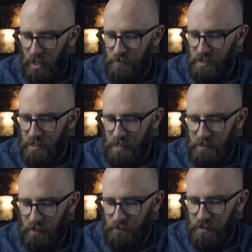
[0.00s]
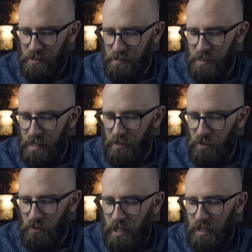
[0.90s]
Perhaps he had accomplices then
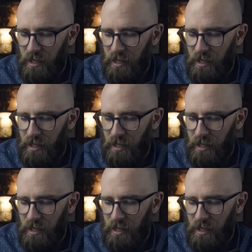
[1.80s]
who